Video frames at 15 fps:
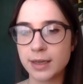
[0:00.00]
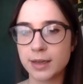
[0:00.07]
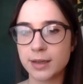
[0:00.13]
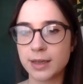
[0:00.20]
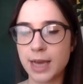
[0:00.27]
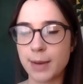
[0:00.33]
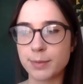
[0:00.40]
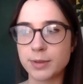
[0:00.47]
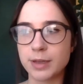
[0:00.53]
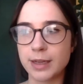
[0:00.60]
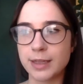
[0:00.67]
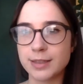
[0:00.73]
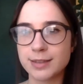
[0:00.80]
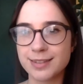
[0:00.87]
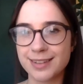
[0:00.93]

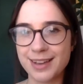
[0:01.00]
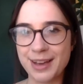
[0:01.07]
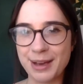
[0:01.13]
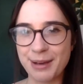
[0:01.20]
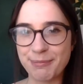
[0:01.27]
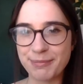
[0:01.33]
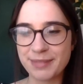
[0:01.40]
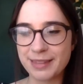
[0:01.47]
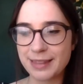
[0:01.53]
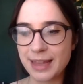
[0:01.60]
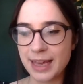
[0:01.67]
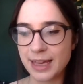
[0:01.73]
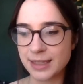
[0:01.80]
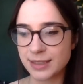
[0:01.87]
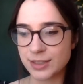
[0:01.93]
capitalist
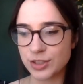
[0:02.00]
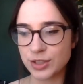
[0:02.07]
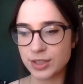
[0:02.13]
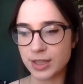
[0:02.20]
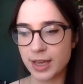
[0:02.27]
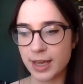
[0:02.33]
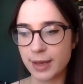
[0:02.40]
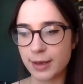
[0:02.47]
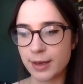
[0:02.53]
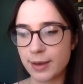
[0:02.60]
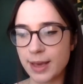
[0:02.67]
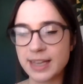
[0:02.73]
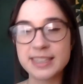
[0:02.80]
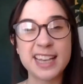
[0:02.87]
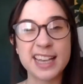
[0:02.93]
things, just like
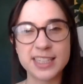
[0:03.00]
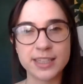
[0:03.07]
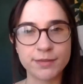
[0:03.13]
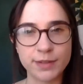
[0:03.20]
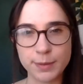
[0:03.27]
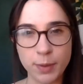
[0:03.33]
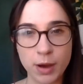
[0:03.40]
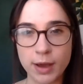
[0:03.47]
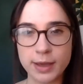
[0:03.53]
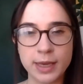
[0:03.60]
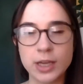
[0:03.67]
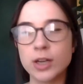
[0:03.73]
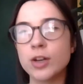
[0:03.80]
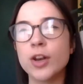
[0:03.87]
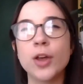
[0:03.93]
excessively
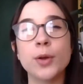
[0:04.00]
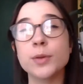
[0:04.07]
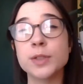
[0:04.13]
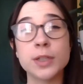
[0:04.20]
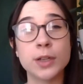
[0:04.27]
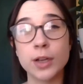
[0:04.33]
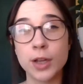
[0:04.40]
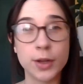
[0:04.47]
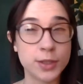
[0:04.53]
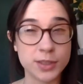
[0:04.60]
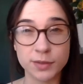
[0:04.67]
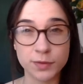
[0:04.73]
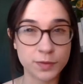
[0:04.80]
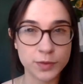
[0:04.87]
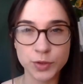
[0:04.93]
buying loads and loads
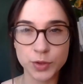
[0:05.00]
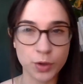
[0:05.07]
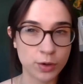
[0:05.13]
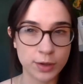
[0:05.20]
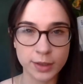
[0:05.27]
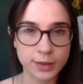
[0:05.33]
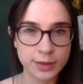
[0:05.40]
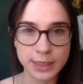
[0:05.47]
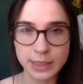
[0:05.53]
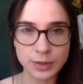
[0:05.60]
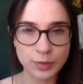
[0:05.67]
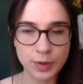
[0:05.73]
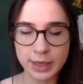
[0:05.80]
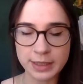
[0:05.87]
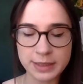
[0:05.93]
of chocolate
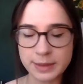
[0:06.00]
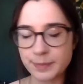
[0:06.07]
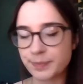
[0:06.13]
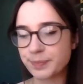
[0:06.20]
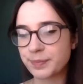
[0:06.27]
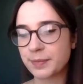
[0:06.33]
Easter eggs.